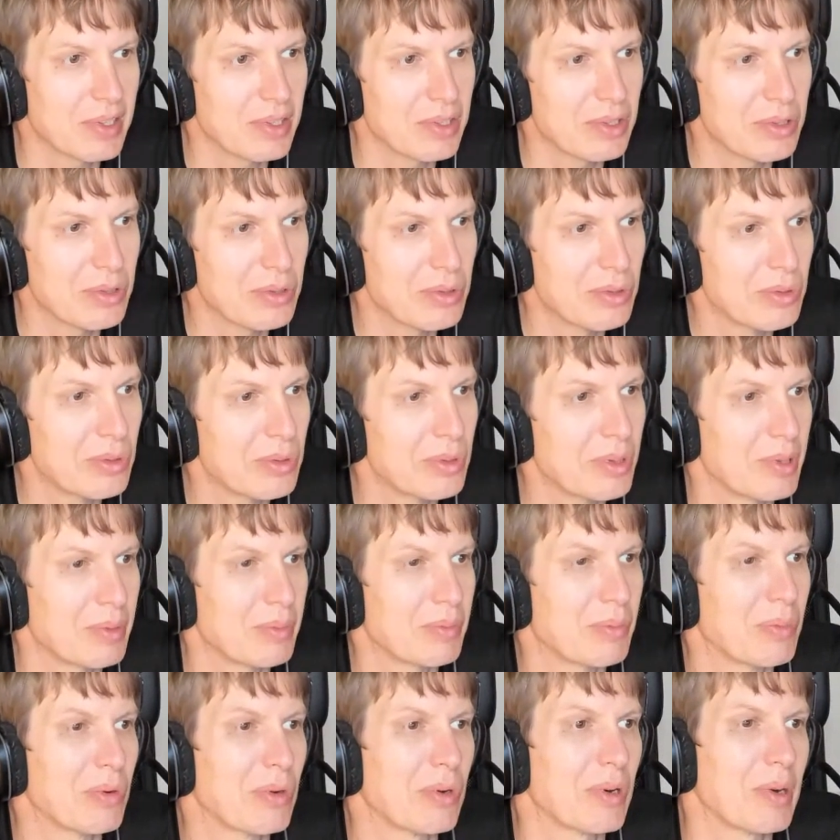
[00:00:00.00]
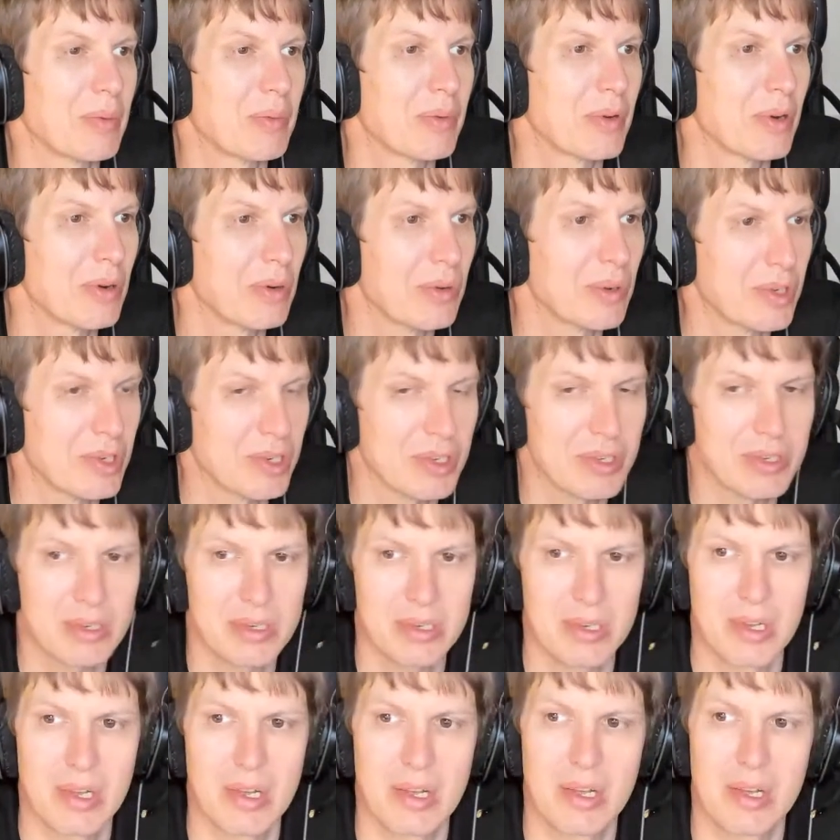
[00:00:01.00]
two important
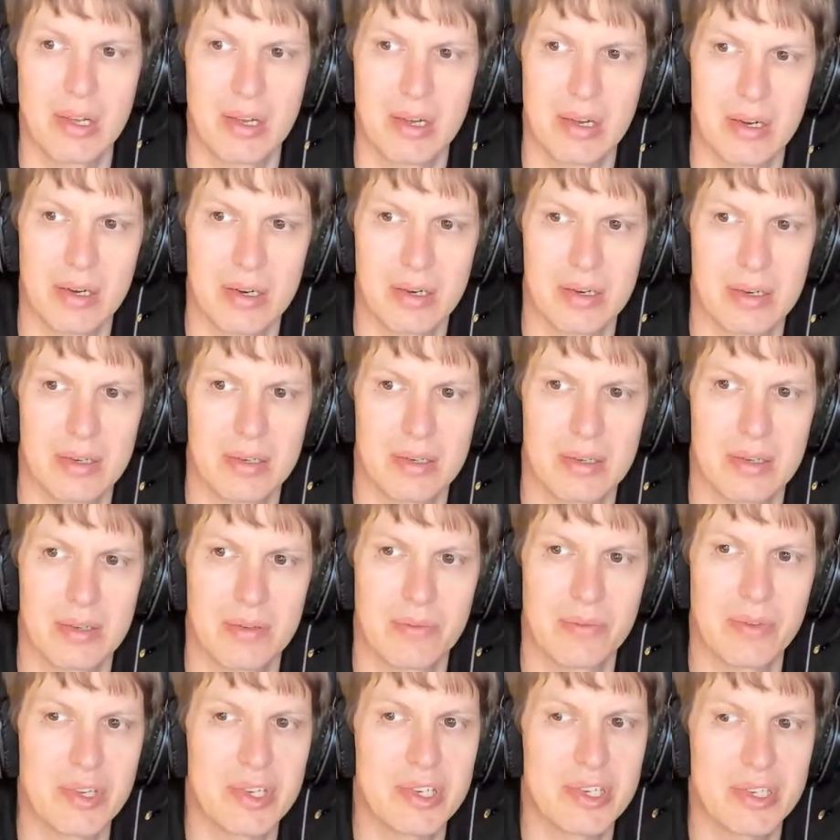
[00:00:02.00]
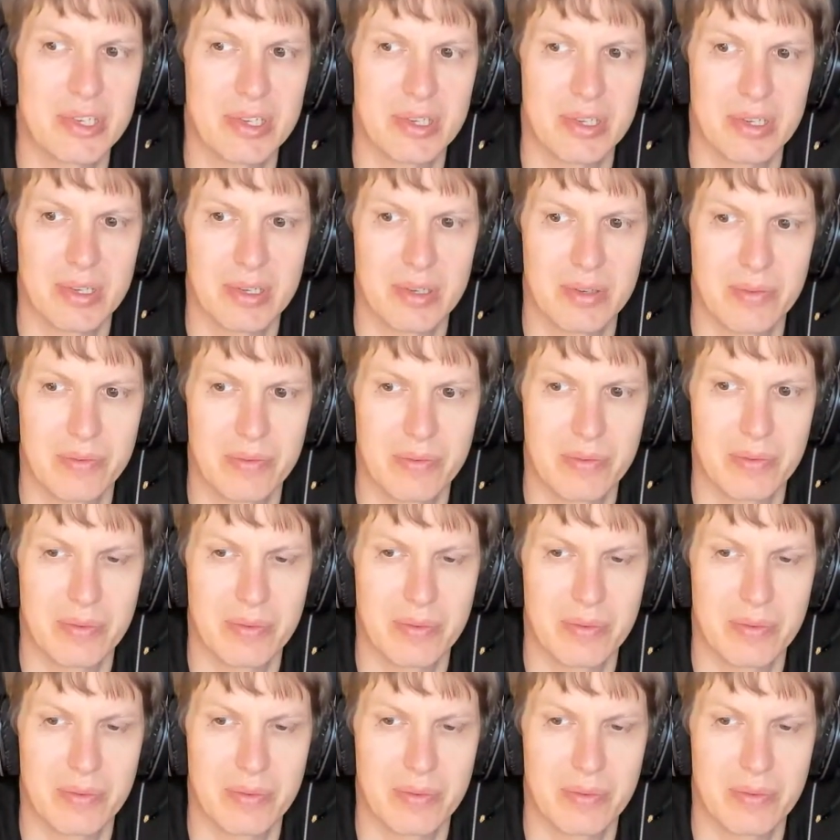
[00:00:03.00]
approaches uh, which uh,